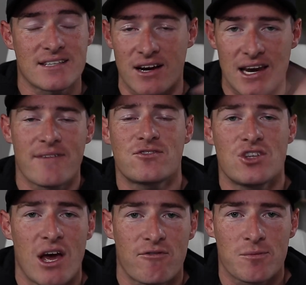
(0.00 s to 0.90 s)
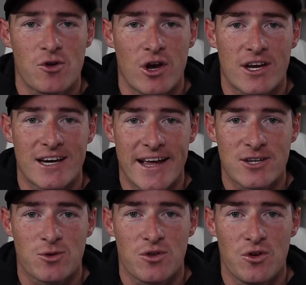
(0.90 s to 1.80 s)
I'd love to hear from you and
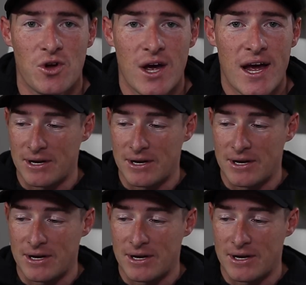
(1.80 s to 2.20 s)
connect with you.